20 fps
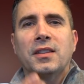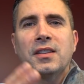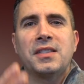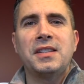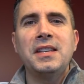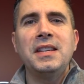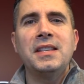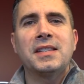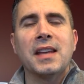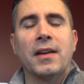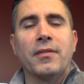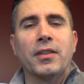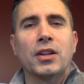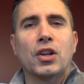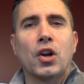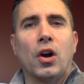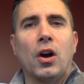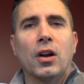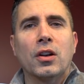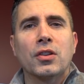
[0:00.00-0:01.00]
The C7
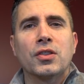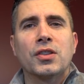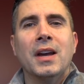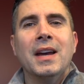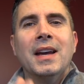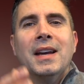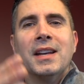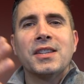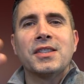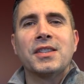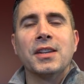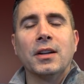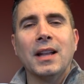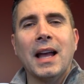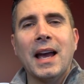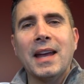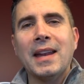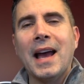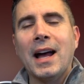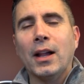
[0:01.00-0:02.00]
cars still
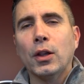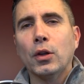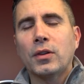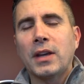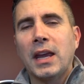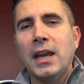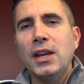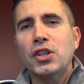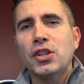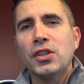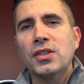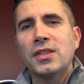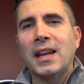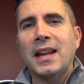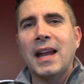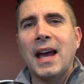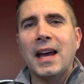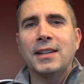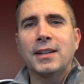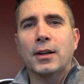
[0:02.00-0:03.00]
had allocations
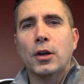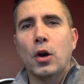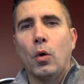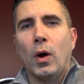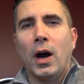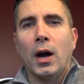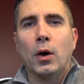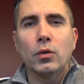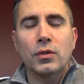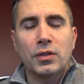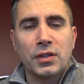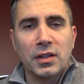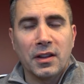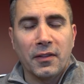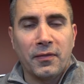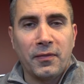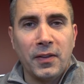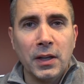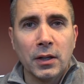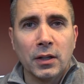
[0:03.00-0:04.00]
that had to go out to
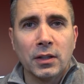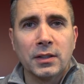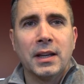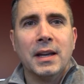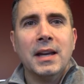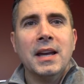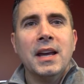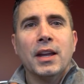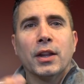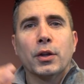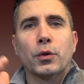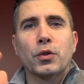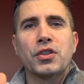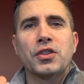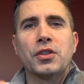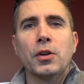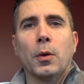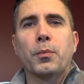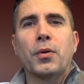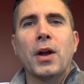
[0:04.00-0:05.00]
the field. There were
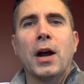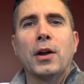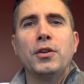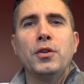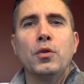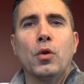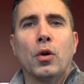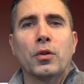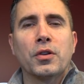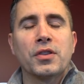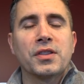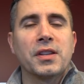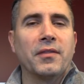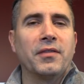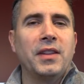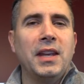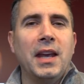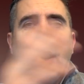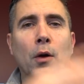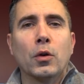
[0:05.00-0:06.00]
still proud new owners of the